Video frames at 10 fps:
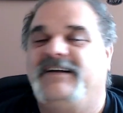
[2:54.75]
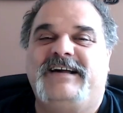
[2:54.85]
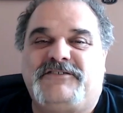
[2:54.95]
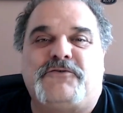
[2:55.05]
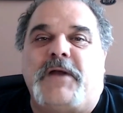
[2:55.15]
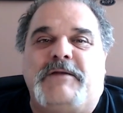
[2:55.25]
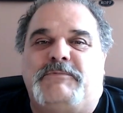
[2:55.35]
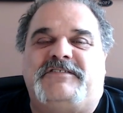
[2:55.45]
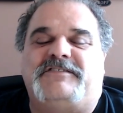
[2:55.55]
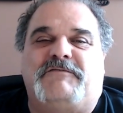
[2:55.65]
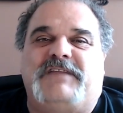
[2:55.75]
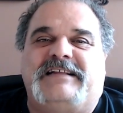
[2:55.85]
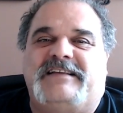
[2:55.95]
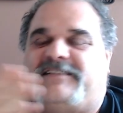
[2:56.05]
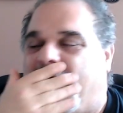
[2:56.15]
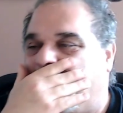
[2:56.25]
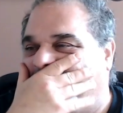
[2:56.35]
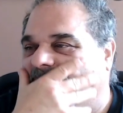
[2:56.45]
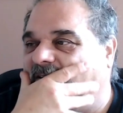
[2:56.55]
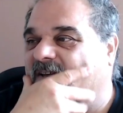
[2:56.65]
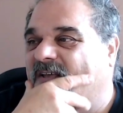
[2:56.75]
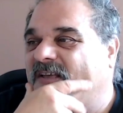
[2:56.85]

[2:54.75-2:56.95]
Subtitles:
It's great when stuff like this happens.